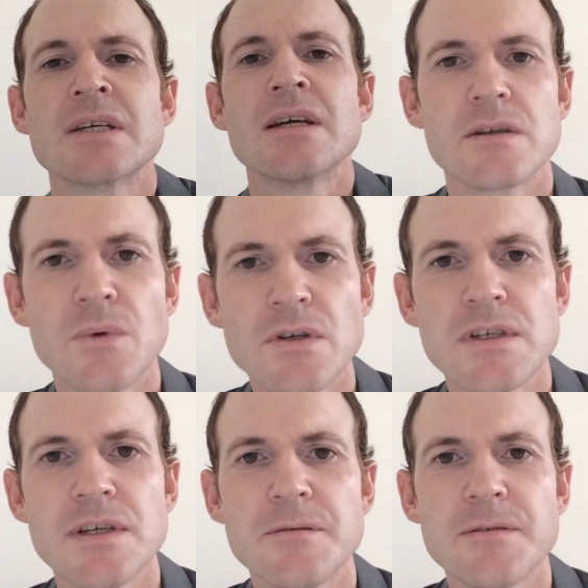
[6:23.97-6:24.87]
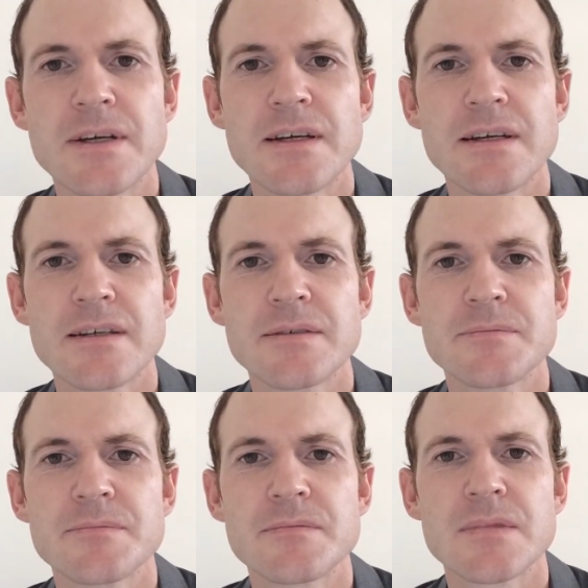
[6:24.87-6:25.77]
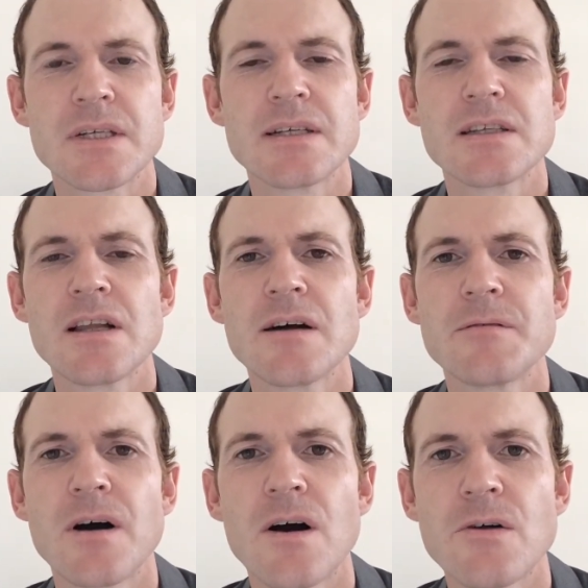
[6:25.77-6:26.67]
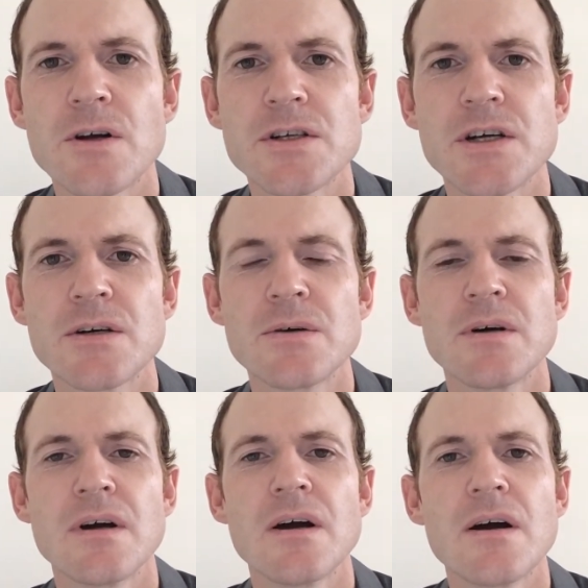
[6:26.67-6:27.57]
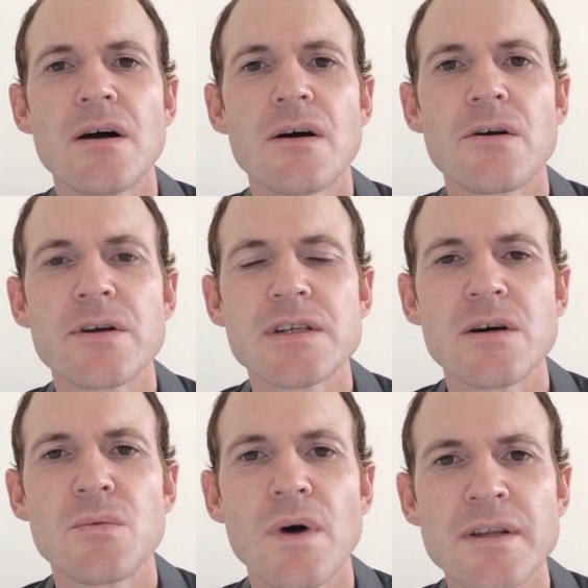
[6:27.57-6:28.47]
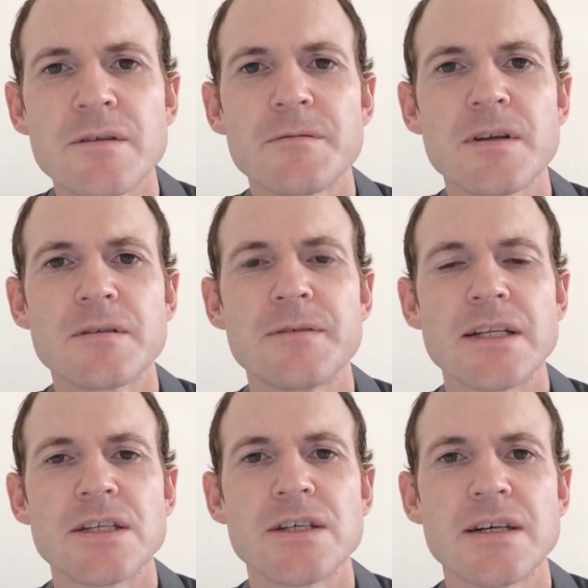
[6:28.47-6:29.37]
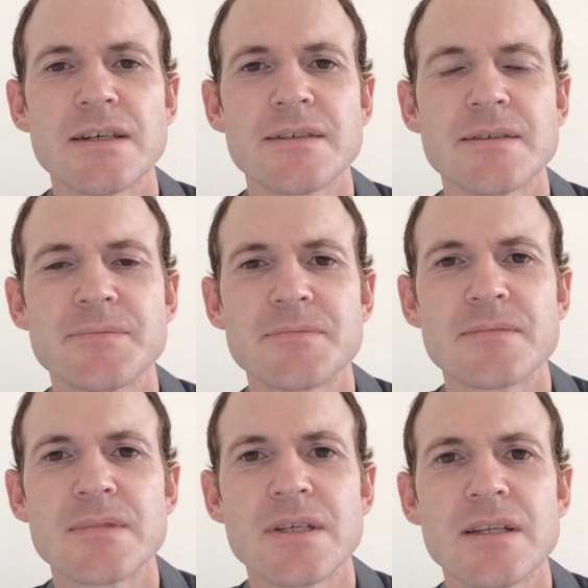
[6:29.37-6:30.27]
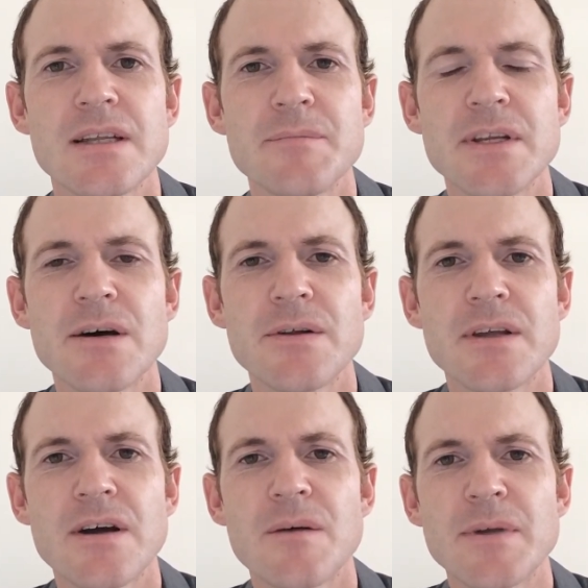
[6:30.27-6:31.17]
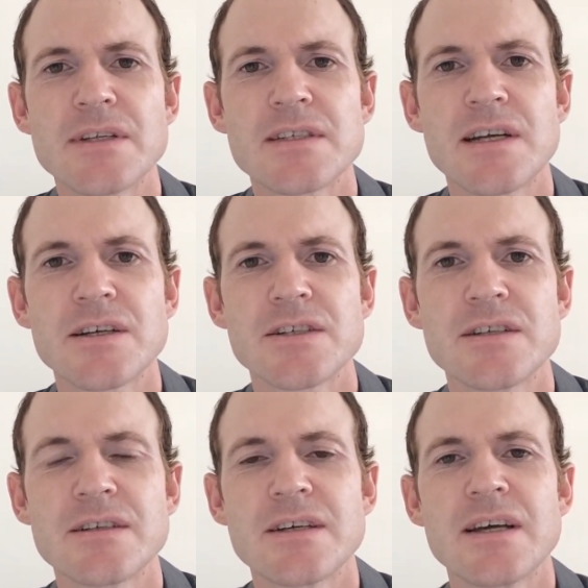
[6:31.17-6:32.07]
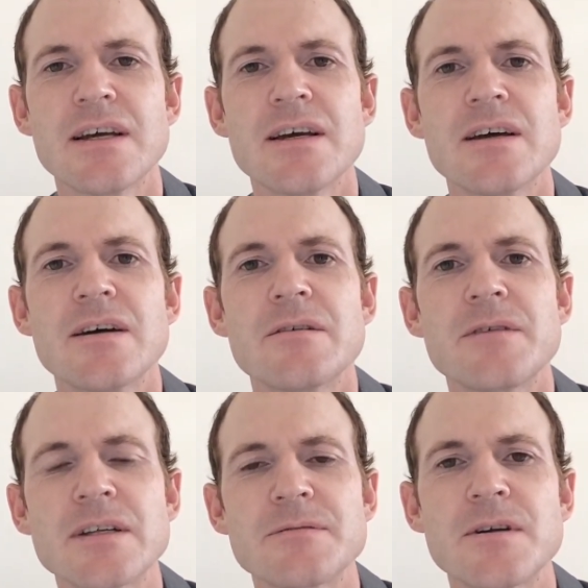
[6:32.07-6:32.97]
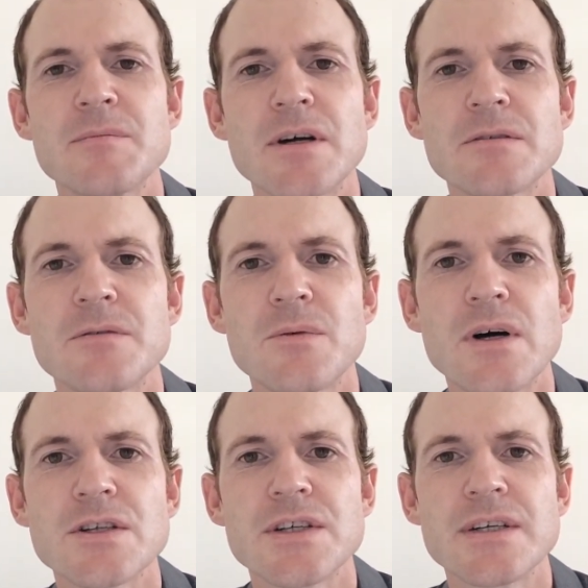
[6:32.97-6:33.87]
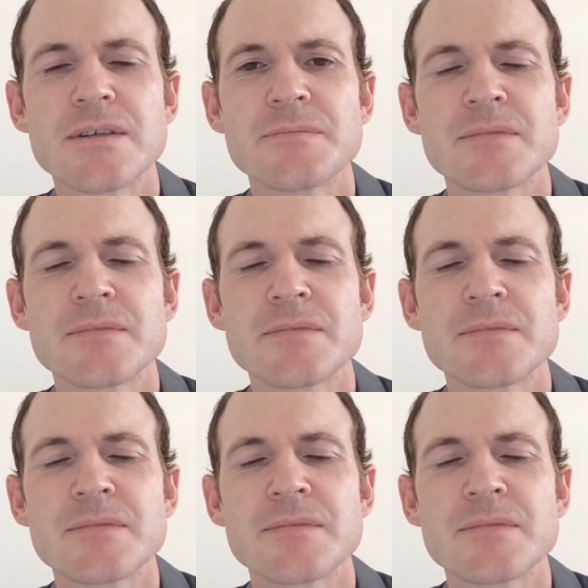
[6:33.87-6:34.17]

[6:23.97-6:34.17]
So what do you think? Is life a horror show? Or is it a wonderful adventure? Let me know in the comments section. Thanks very much for watching.